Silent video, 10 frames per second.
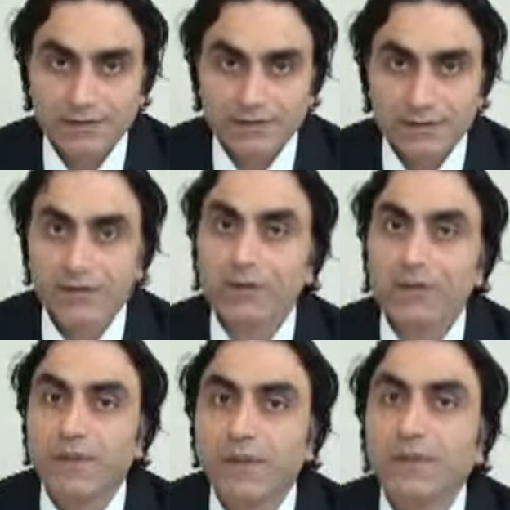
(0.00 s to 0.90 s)
So
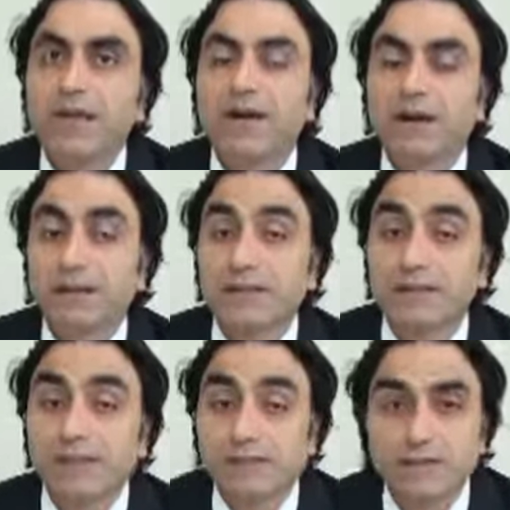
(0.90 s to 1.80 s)
they are
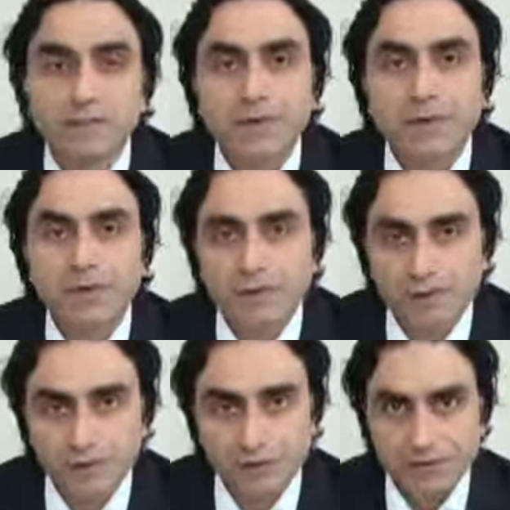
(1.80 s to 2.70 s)
consuming
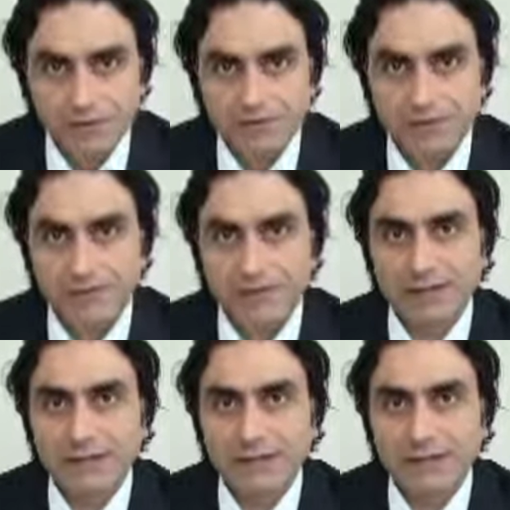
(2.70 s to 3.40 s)
their opportunity.